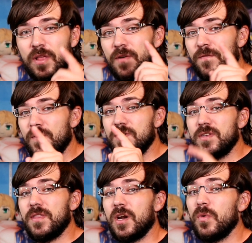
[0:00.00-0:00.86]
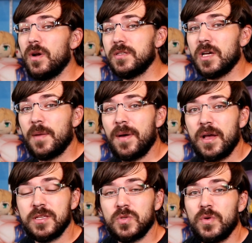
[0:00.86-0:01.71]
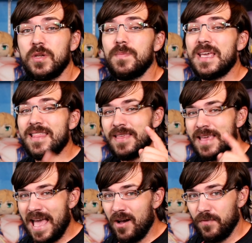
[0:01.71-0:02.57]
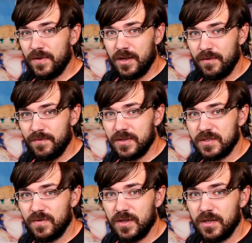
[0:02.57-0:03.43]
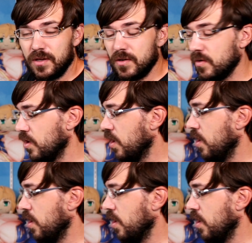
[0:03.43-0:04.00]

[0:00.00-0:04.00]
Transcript: and the first thing that I want to talk about is going to be the outfit of this figure.